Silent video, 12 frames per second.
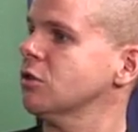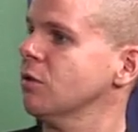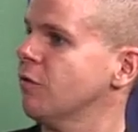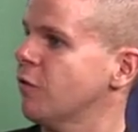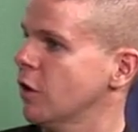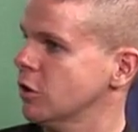are
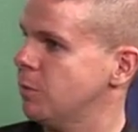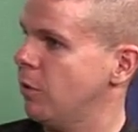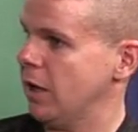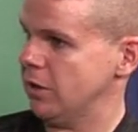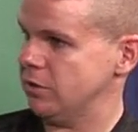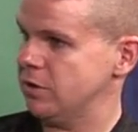in first
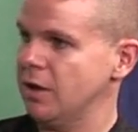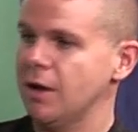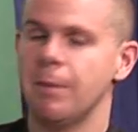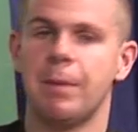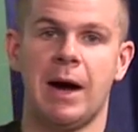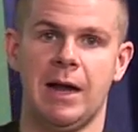place,
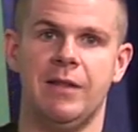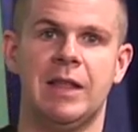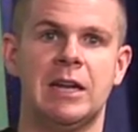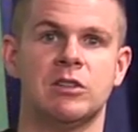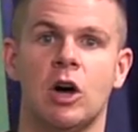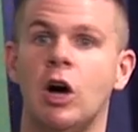but
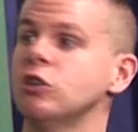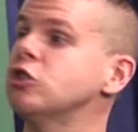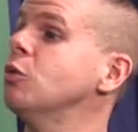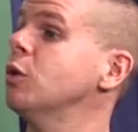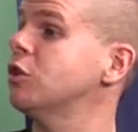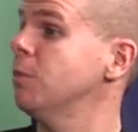that is also
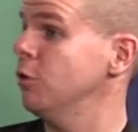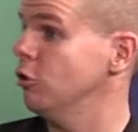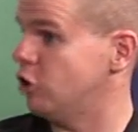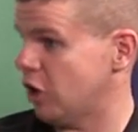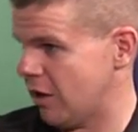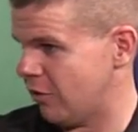with the Blue
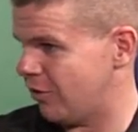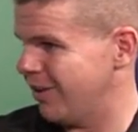Jays.